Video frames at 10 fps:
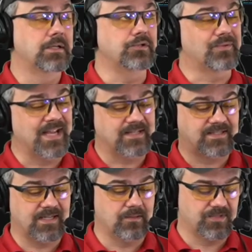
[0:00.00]
You can't
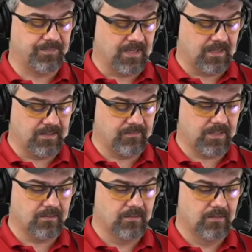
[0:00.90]
see it. It was behind
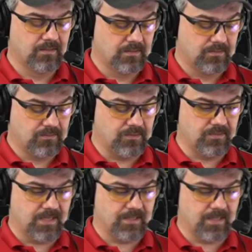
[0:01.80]
me. Do
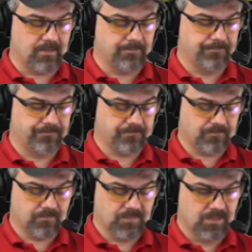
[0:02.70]
that again.
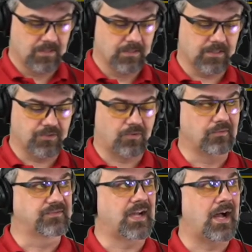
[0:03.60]

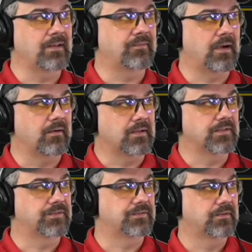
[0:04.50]
Control dot. There it
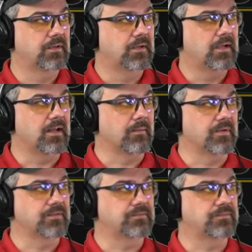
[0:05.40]
is. And I'm
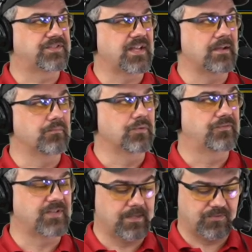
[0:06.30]
going to say
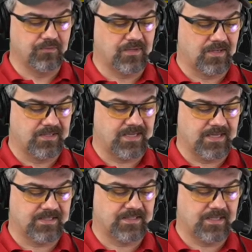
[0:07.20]
move type to
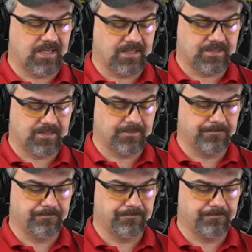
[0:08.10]
contact CS.